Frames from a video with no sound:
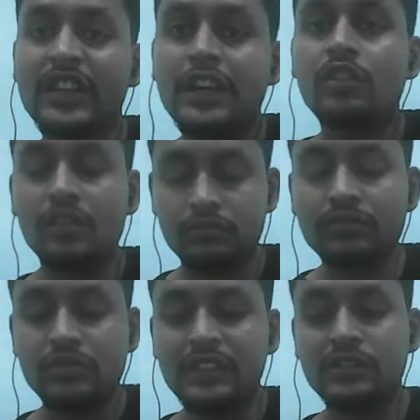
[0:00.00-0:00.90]
second
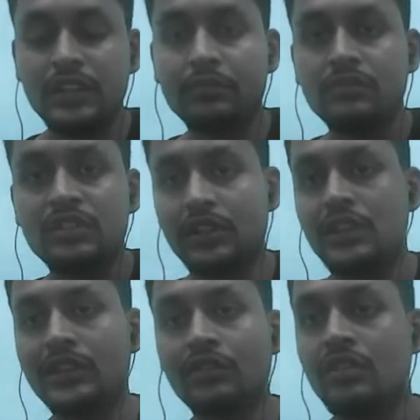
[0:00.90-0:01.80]
order, that is same
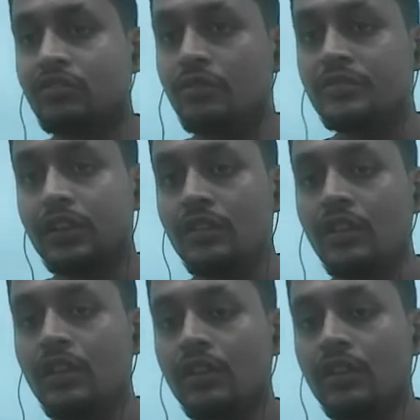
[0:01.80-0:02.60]
second order desorption,